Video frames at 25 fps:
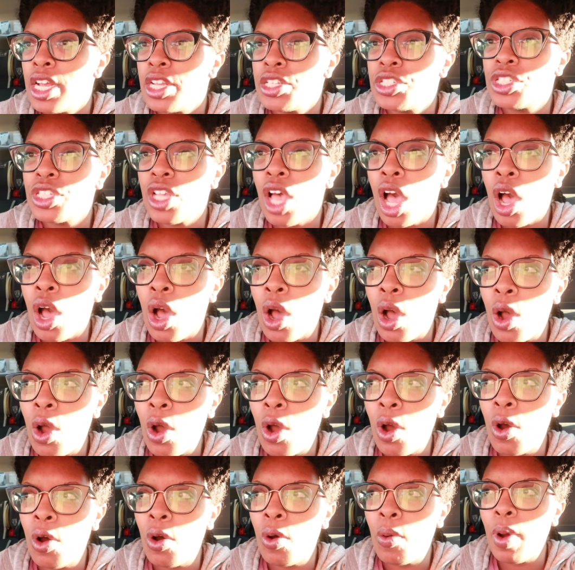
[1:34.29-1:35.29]

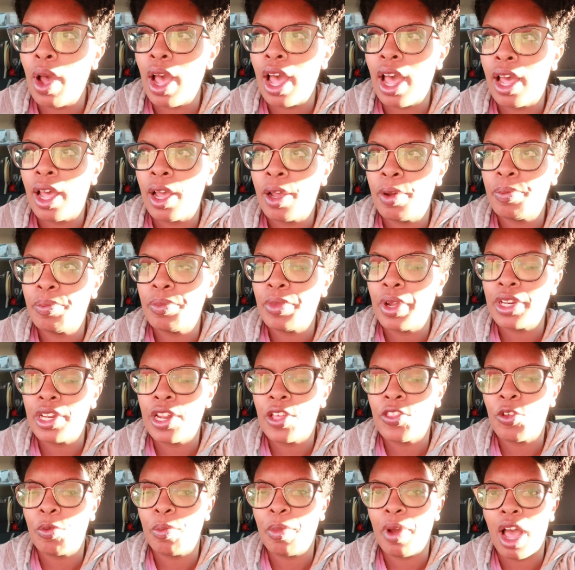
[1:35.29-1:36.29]
So um,
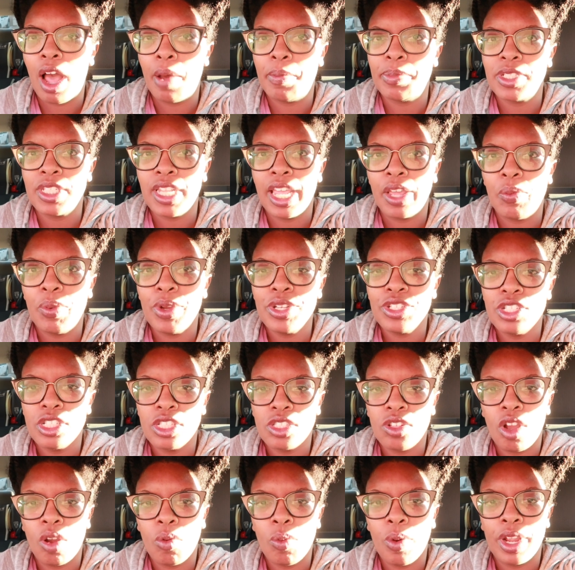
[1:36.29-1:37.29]
another mom was like, we should
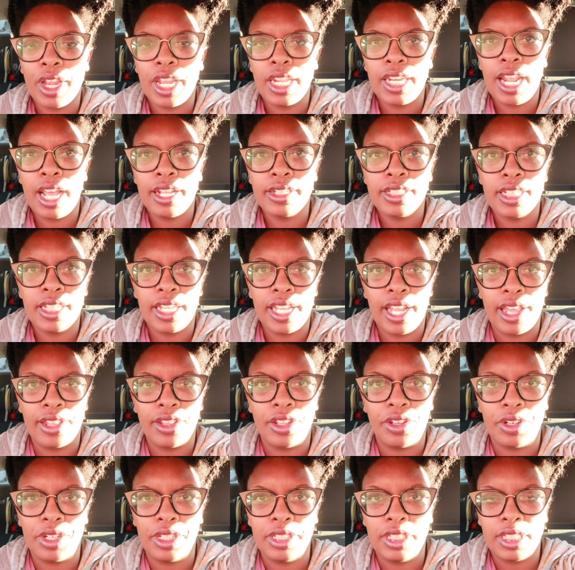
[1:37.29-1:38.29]
start working out
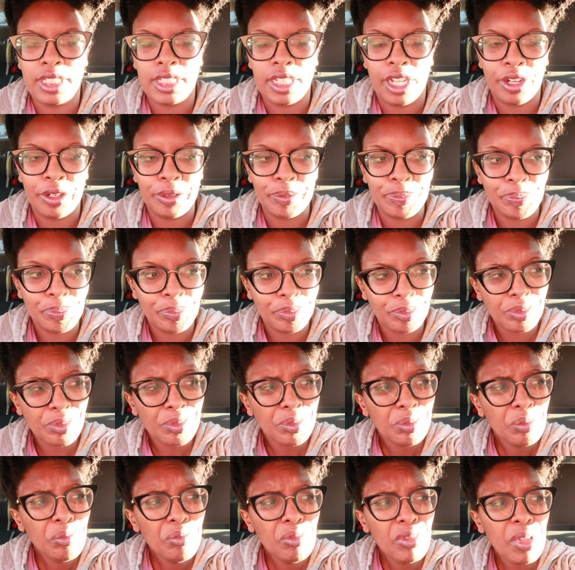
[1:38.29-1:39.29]
together. And so,
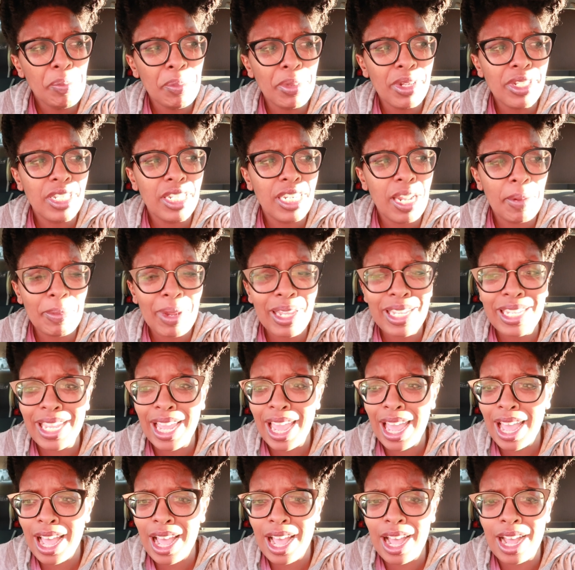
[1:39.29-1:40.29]
but, and I'm like,
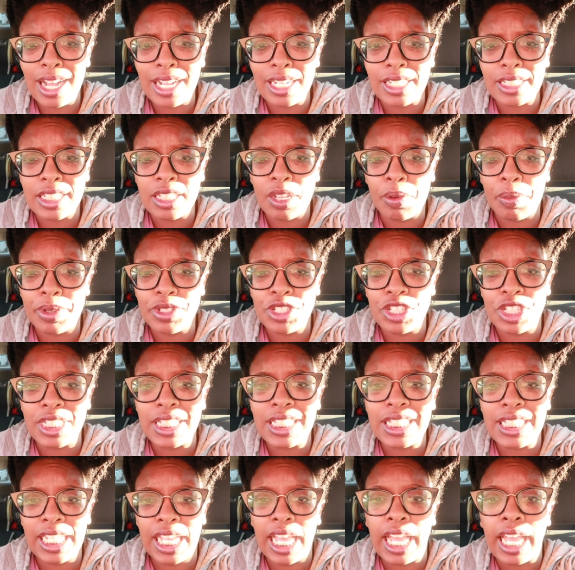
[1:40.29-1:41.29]
yeah. So, but
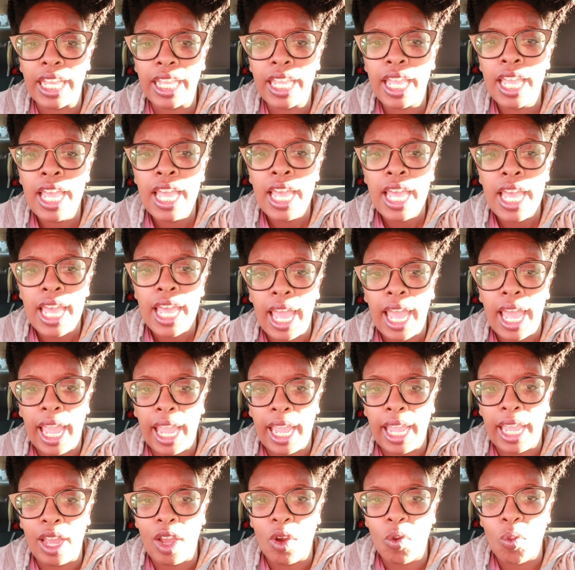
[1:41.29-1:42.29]
she's sick.
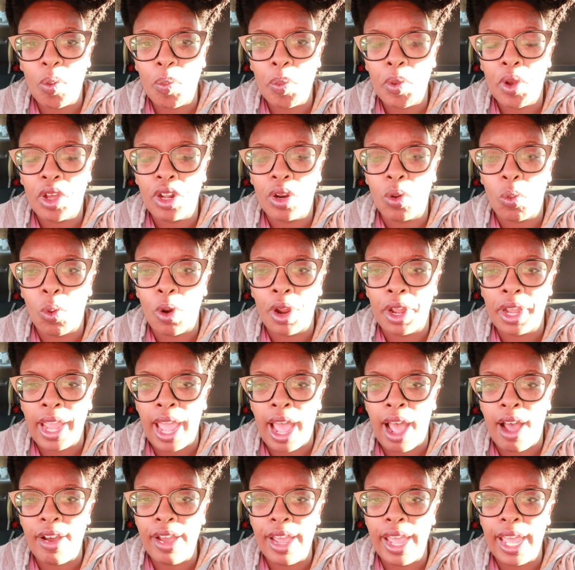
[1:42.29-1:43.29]
And we were going to work
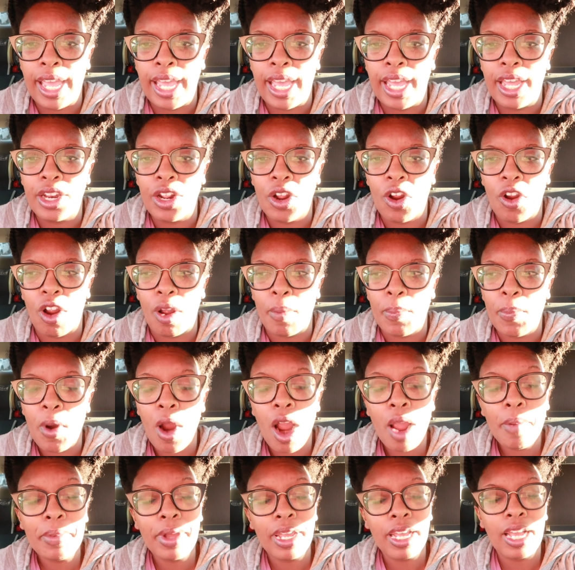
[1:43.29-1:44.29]
out at her
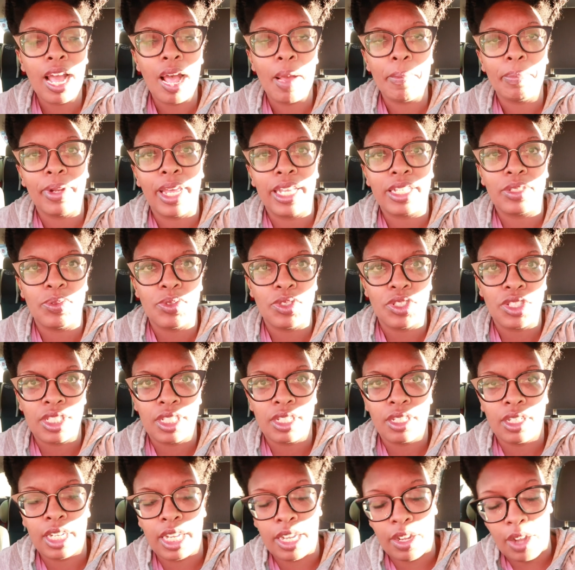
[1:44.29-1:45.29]
apartment complex, which
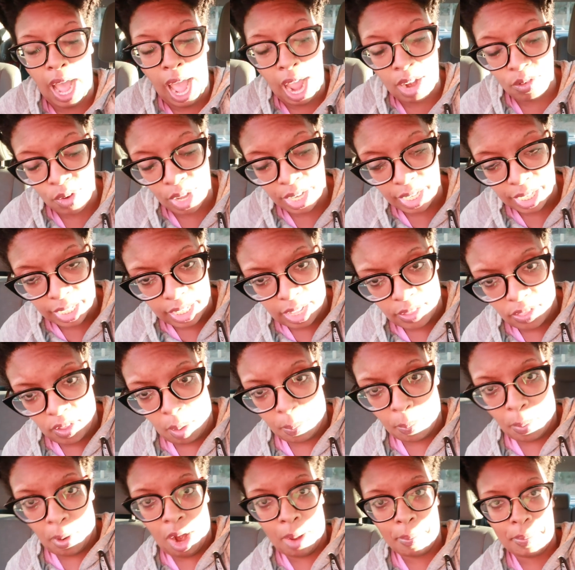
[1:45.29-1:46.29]
is ironically
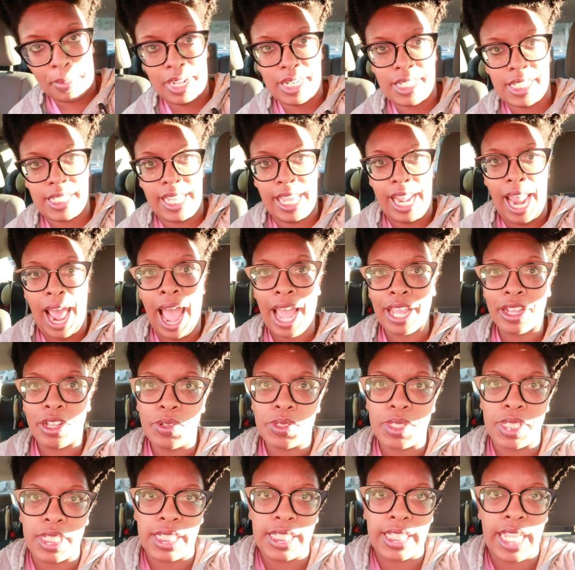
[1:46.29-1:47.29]
the apartments that I
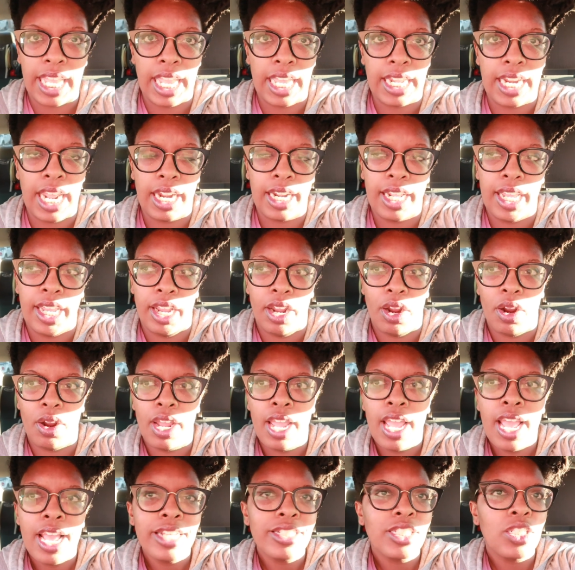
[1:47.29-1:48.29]
used to stay in out
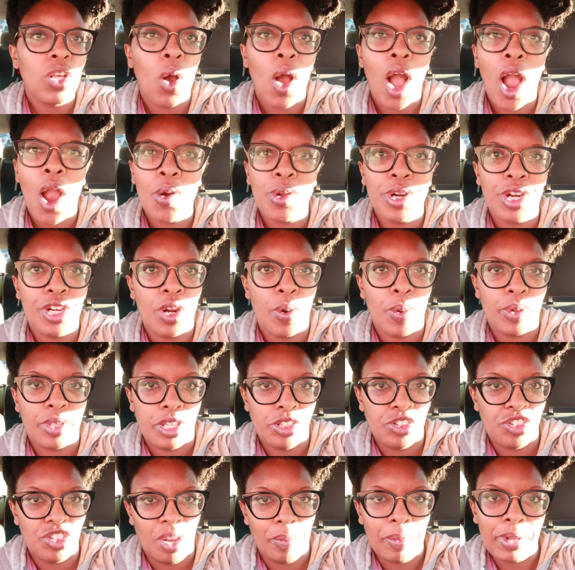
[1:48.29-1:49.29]
here. So I already know what
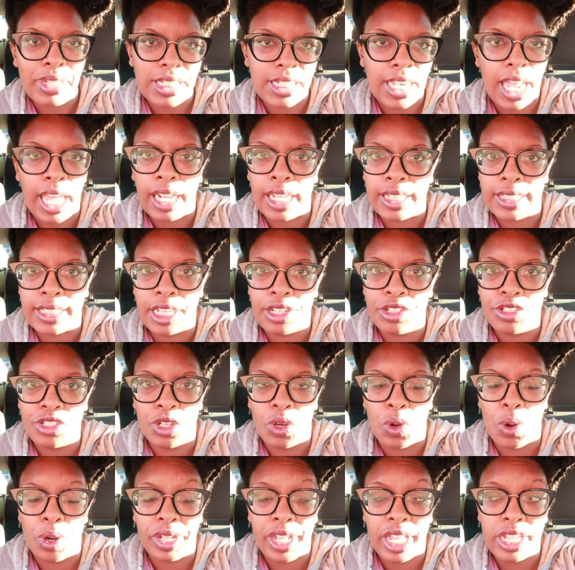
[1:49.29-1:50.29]
the gym is like because I used
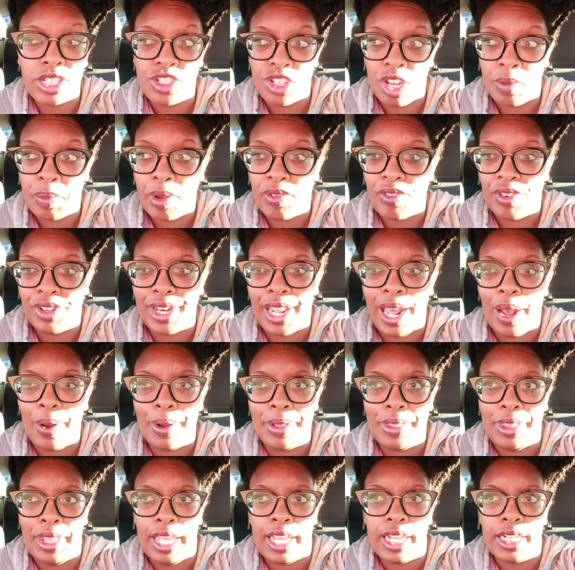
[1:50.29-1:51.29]
to go in that gym every
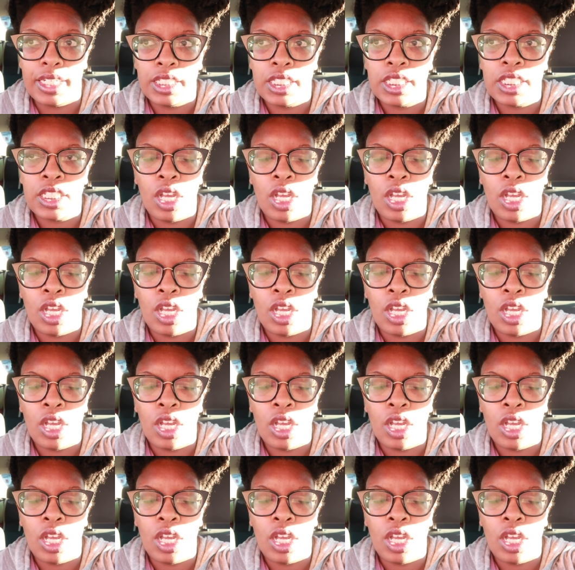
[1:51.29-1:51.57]
now and then.